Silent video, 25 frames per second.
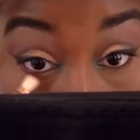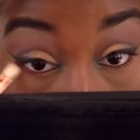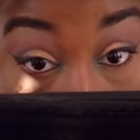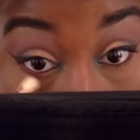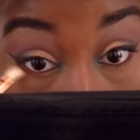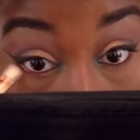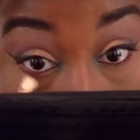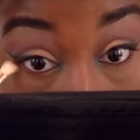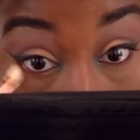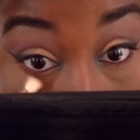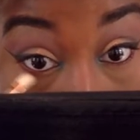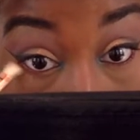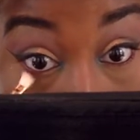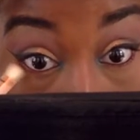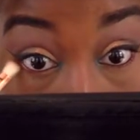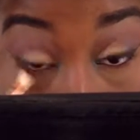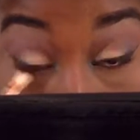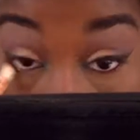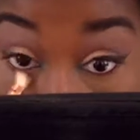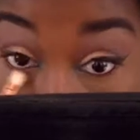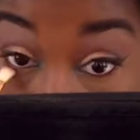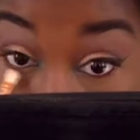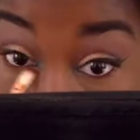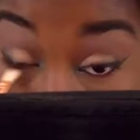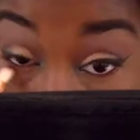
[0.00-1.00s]
powder.
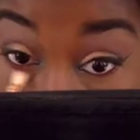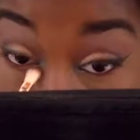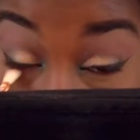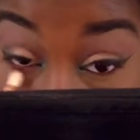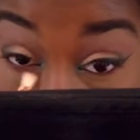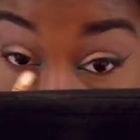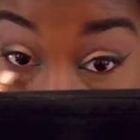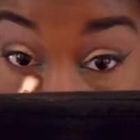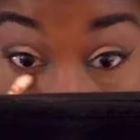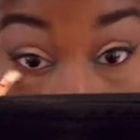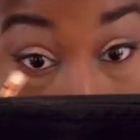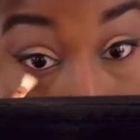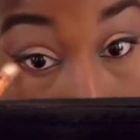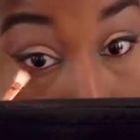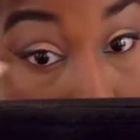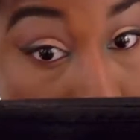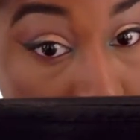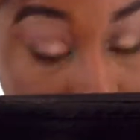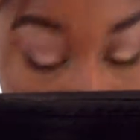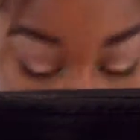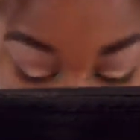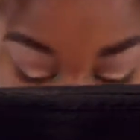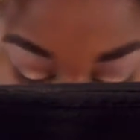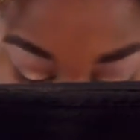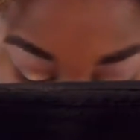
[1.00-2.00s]
I'm going to go ahead and blend